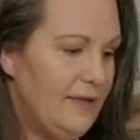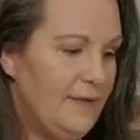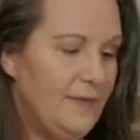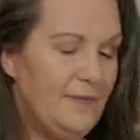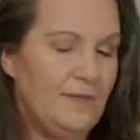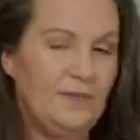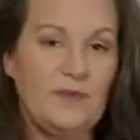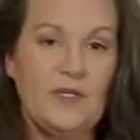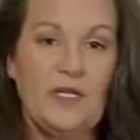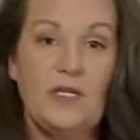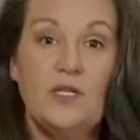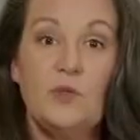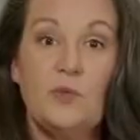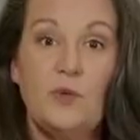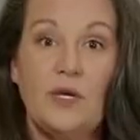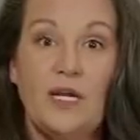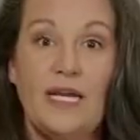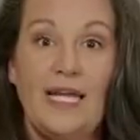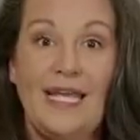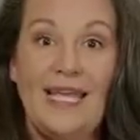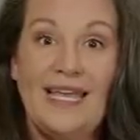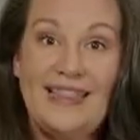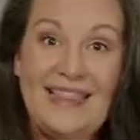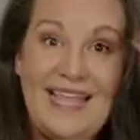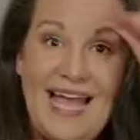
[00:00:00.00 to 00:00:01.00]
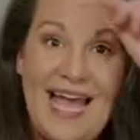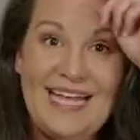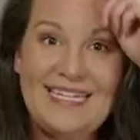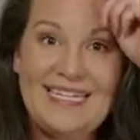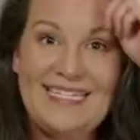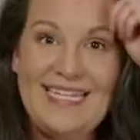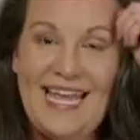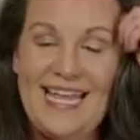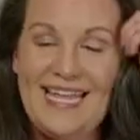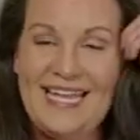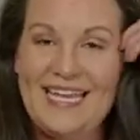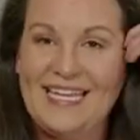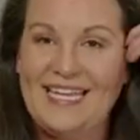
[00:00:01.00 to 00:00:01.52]
So we're gonna get that
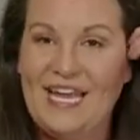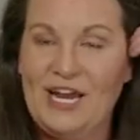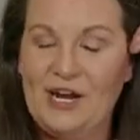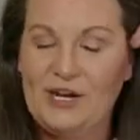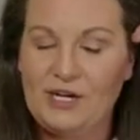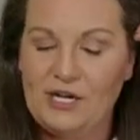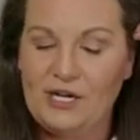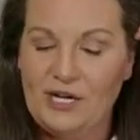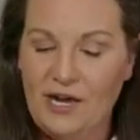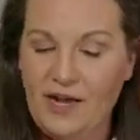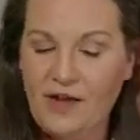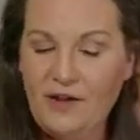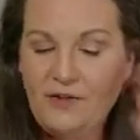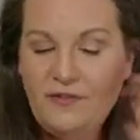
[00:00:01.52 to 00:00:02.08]
taken care of.